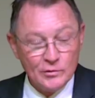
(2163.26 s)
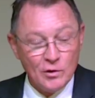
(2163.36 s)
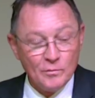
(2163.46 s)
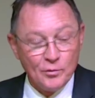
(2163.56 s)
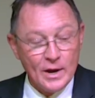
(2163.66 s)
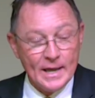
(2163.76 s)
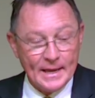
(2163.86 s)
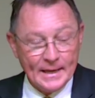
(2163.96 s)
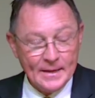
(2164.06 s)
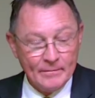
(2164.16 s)
you don't
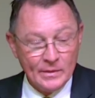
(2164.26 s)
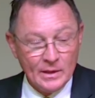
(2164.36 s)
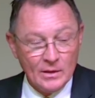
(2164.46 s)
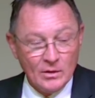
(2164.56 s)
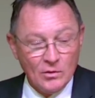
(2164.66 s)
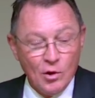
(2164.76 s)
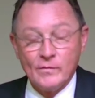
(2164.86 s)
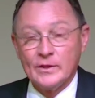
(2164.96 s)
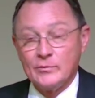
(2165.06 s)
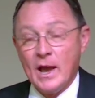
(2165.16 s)
pray
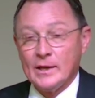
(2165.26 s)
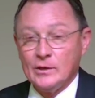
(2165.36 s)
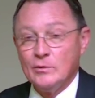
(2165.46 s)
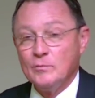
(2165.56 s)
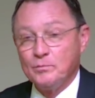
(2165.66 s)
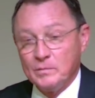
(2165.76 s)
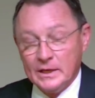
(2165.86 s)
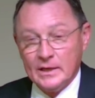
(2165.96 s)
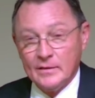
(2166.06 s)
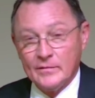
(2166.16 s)
over the tract you
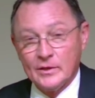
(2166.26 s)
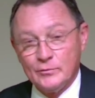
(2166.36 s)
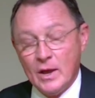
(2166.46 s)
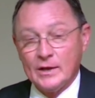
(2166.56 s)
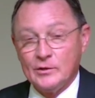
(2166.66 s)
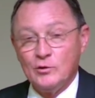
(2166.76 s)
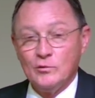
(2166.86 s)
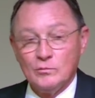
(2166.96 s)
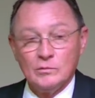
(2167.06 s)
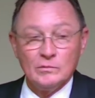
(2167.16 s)
give or the tract
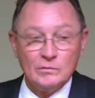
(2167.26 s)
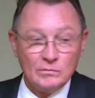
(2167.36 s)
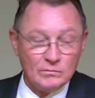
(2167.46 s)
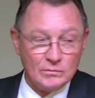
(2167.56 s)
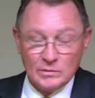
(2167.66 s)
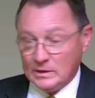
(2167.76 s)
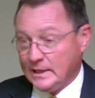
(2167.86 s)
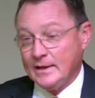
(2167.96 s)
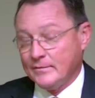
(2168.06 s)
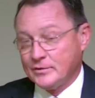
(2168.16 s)
you
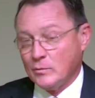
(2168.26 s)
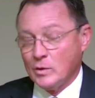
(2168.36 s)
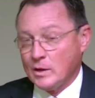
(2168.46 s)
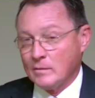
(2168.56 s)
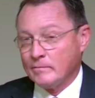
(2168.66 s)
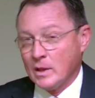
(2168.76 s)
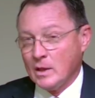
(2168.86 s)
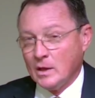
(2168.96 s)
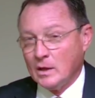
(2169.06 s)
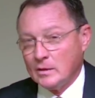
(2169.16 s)
leave somewhere,
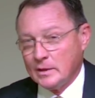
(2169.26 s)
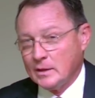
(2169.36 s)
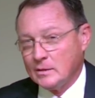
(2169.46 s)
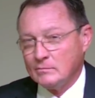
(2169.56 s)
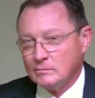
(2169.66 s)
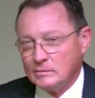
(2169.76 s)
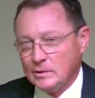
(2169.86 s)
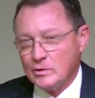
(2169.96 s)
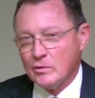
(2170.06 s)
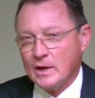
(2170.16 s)
then
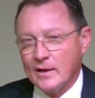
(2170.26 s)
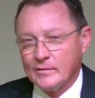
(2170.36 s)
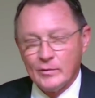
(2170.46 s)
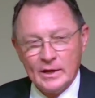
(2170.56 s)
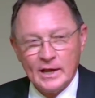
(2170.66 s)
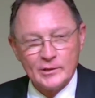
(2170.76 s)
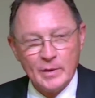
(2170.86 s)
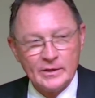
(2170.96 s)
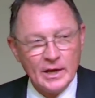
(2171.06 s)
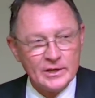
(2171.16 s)
you don't have a great
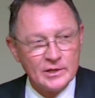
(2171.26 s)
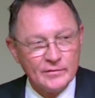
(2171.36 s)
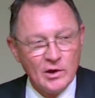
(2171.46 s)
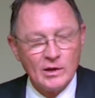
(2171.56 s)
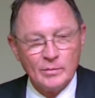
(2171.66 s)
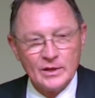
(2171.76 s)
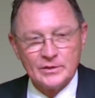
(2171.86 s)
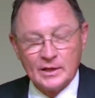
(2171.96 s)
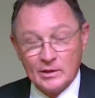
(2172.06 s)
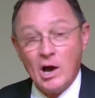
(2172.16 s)
expectation of God
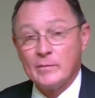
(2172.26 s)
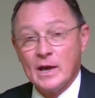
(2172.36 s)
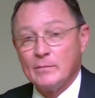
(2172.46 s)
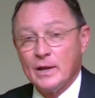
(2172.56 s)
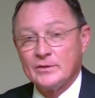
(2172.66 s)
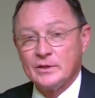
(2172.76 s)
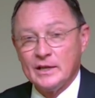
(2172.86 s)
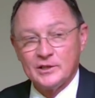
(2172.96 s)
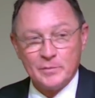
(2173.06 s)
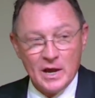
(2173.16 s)
blessing it. God might bless it
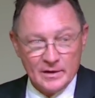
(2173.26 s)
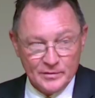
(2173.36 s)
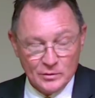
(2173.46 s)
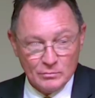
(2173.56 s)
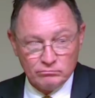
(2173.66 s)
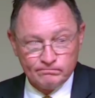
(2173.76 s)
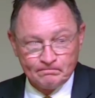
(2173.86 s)
in spite of you.